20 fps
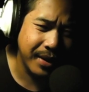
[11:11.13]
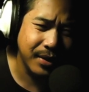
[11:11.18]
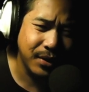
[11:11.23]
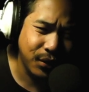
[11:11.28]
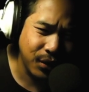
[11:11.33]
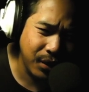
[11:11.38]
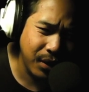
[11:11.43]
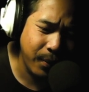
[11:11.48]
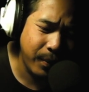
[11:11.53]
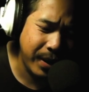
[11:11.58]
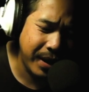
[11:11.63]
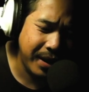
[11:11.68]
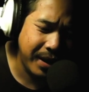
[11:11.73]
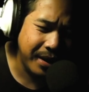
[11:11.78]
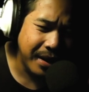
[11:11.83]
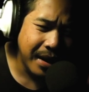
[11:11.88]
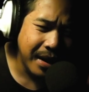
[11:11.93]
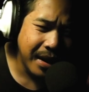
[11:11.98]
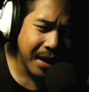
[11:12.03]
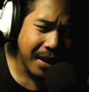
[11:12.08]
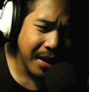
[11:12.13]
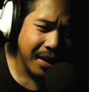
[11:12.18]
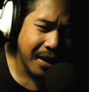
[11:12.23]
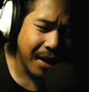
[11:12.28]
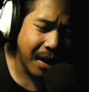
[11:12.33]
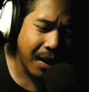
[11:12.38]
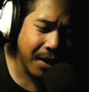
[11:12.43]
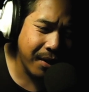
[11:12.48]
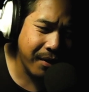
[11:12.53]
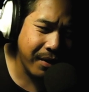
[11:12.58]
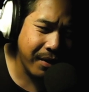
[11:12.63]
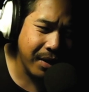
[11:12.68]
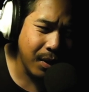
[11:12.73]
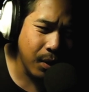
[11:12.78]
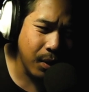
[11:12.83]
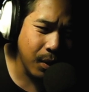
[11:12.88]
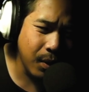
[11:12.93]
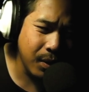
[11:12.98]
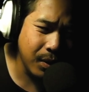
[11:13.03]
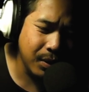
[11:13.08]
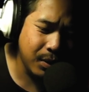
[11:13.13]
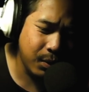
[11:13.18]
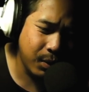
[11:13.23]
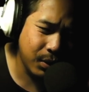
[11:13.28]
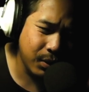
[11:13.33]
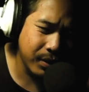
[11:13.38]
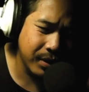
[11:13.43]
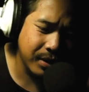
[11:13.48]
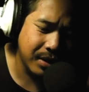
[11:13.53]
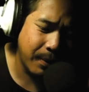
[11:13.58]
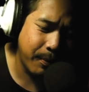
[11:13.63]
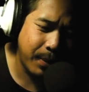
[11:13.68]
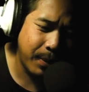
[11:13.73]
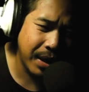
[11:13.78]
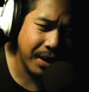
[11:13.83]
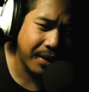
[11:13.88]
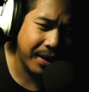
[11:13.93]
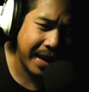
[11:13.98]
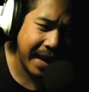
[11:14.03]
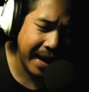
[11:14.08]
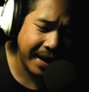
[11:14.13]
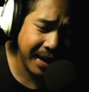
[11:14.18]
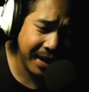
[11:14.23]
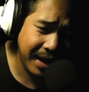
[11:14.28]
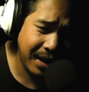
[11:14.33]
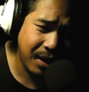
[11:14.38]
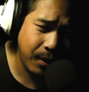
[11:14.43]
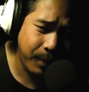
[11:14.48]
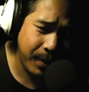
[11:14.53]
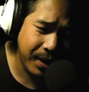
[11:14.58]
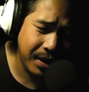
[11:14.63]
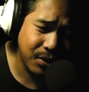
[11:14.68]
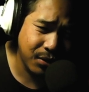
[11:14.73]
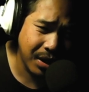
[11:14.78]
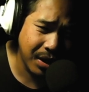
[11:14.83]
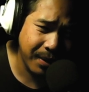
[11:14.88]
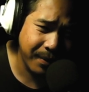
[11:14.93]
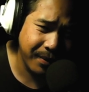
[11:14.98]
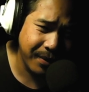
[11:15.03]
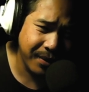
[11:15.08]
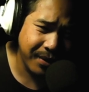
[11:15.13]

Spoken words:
Shouldn't you be arguing which one is a better candidate to beat Trump?